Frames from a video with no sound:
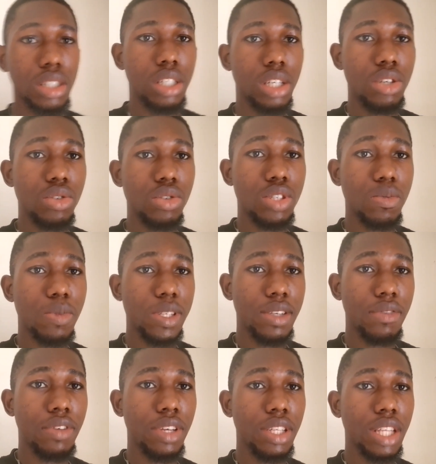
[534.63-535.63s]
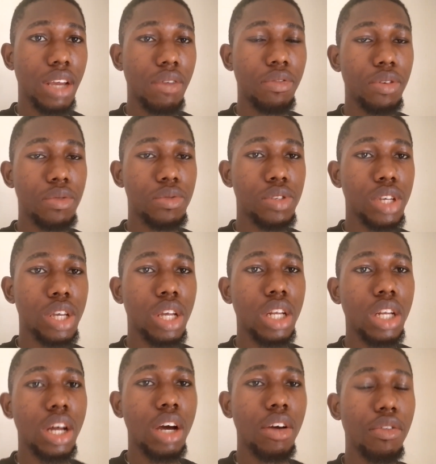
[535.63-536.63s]
They use specific time frames.
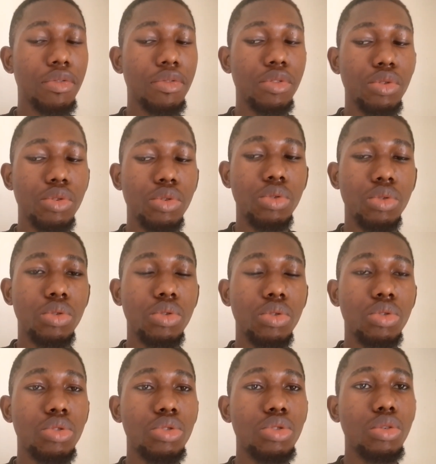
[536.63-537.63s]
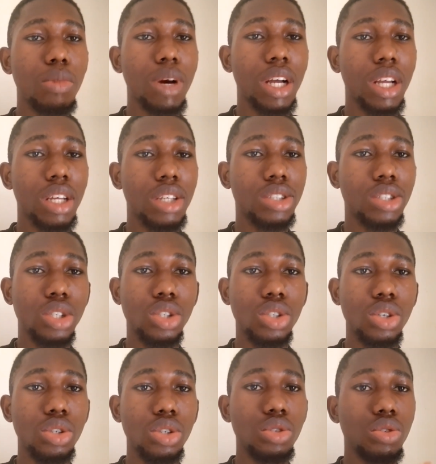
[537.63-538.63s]
Now, if you know market
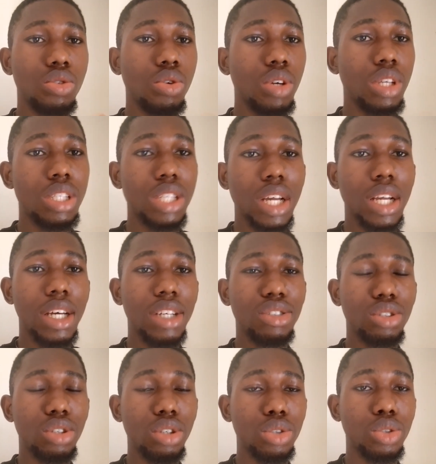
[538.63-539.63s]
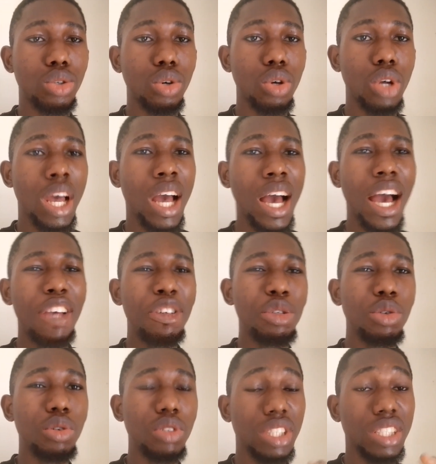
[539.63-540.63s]
structure, you know internal structure, and you
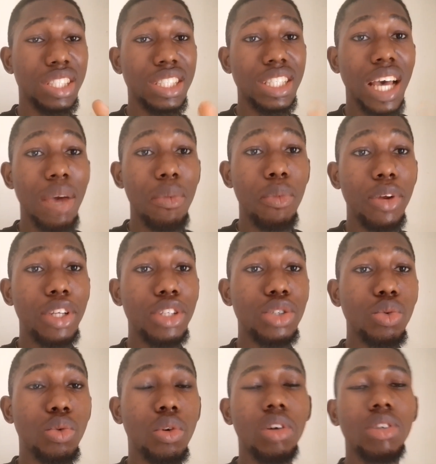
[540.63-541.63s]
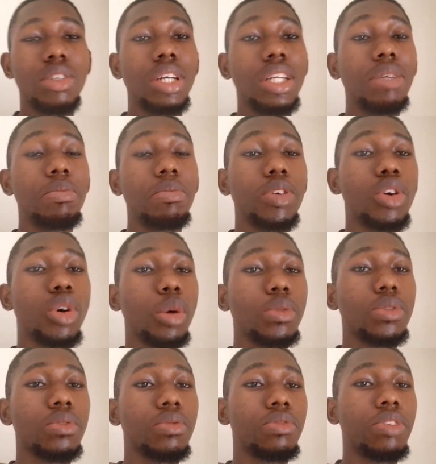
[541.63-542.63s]
know the time when it works, trading
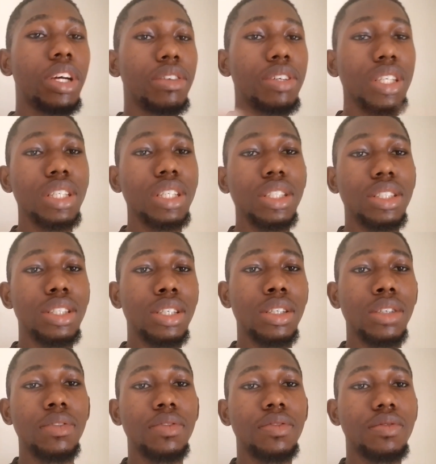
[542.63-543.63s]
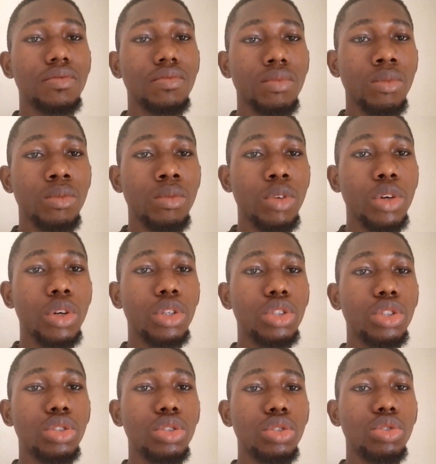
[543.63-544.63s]
becomes very easy
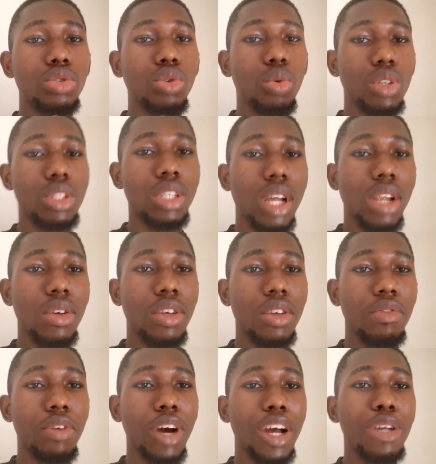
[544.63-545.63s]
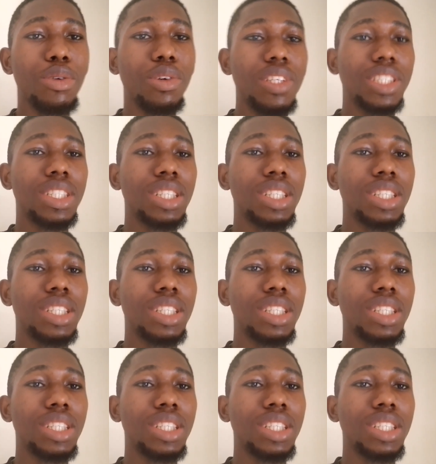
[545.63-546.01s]
because you know what you are looking for, and you know the